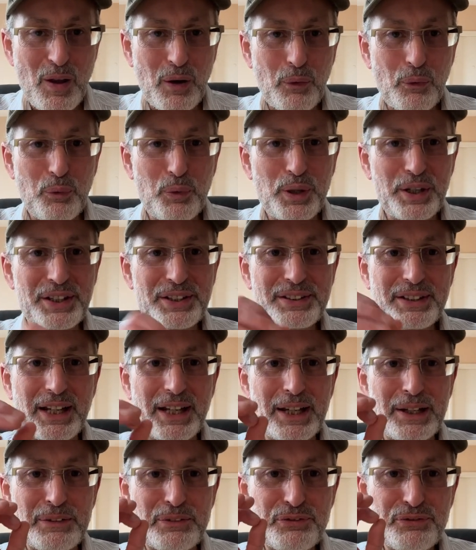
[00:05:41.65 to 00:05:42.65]
with
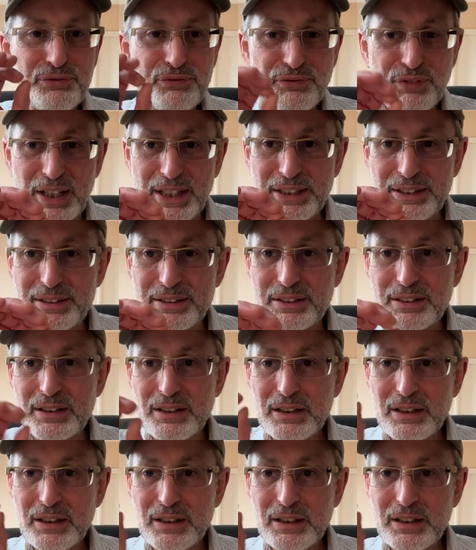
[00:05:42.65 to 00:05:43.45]
a faint